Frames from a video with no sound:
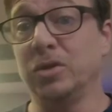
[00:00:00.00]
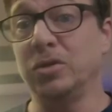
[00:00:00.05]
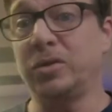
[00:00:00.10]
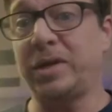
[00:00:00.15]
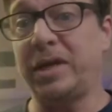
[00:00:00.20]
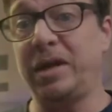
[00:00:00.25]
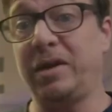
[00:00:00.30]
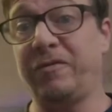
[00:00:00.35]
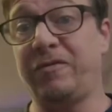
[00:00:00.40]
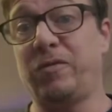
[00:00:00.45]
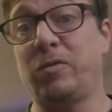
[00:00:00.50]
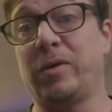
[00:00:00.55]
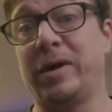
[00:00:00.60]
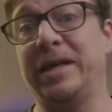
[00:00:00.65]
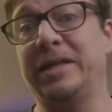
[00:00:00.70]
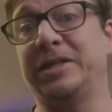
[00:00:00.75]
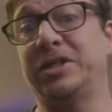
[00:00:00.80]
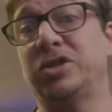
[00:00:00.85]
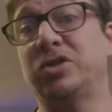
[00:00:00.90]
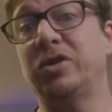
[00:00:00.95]
looking
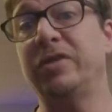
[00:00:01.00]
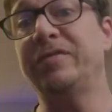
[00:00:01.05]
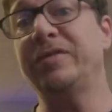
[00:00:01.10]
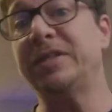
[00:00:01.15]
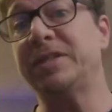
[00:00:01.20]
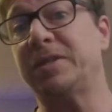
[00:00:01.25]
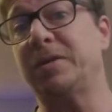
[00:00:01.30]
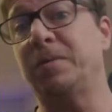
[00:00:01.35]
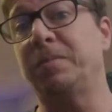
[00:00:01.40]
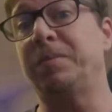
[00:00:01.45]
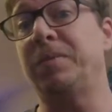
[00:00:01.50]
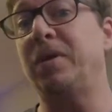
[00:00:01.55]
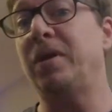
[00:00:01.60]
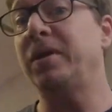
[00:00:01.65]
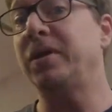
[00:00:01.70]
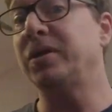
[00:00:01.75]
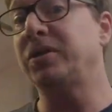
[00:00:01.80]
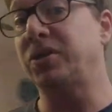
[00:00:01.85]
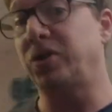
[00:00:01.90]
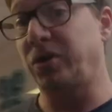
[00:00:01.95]
for a service or
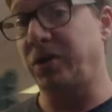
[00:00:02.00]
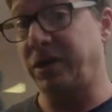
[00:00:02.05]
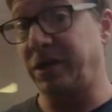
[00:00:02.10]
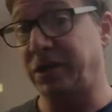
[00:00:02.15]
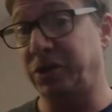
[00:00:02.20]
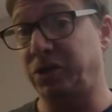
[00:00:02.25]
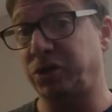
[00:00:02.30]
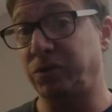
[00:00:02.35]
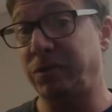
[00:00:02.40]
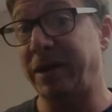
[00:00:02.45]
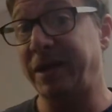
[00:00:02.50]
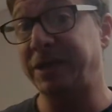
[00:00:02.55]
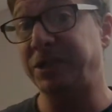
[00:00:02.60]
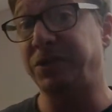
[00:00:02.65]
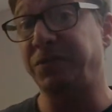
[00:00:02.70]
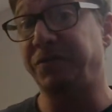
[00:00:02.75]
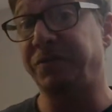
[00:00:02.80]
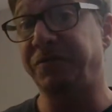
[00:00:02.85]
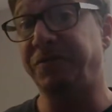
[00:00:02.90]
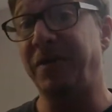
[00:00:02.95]
product are going to
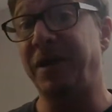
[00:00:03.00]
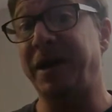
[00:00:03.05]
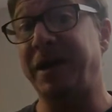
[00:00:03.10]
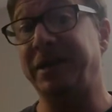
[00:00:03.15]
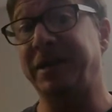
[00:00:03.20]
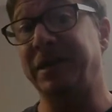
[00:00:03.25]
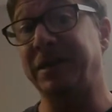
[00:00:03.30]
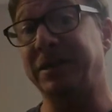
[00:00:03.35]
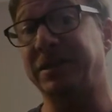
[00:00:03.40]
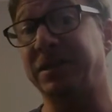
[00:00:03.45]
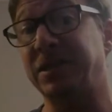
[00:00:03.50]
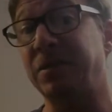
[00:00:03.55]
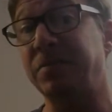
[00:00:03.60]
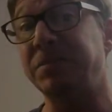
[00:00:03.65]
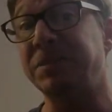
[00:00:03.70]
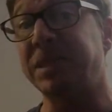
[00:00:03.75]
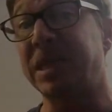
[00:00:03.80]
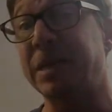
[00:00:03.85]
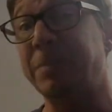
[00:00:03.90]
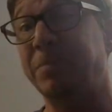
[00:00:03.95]
try to find
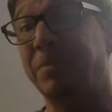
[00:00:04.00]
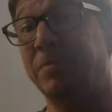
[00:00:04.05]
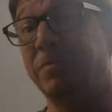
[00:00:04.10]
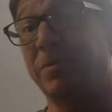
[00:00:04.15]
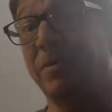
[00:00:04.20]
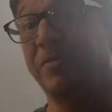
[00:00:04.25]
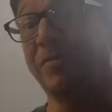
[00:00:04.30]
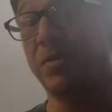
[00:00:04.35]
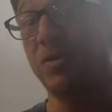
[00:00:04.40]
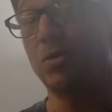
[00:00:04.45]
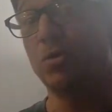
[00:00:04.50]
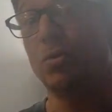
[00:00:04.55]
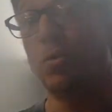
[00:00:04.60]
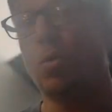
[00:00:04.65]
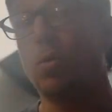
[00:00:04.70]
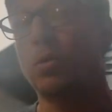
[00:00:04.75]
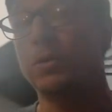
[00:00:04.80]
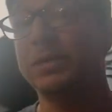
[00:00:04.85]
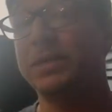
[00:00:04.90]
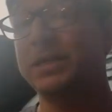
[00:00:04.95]
some type of
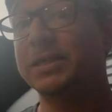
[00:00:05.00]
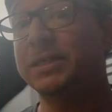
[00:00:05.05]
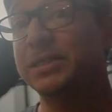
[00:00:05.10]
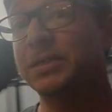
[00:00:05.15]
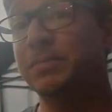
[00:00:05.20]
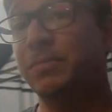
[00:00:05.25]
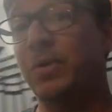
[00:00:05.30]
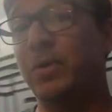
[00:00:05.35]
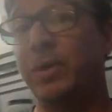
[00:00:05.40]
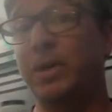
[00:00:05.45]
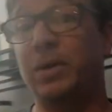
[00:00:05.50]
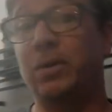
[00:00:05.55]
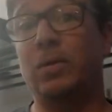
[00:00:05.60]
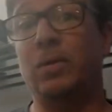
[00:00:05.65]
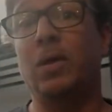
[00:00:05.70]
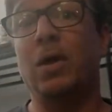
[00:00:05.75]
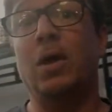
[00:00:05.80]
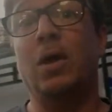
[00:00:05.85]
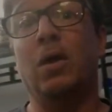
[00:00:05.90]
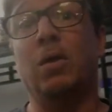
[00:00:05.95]
review or
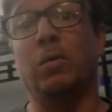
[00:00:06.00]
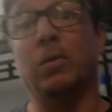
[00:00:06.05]
testimonial